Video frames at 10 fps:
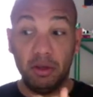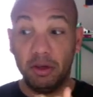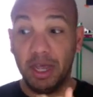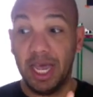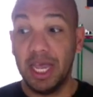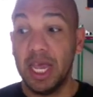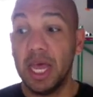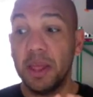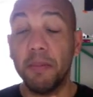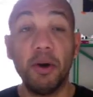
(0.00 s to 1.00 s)
Okay,
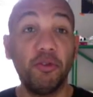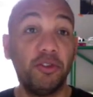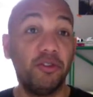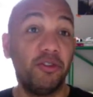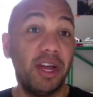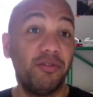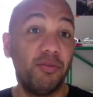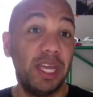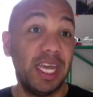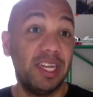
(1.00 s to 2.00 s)
the posters don't have to
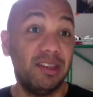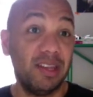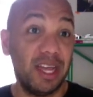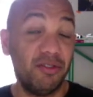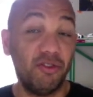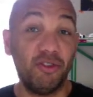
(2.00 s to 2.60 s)
make any sense.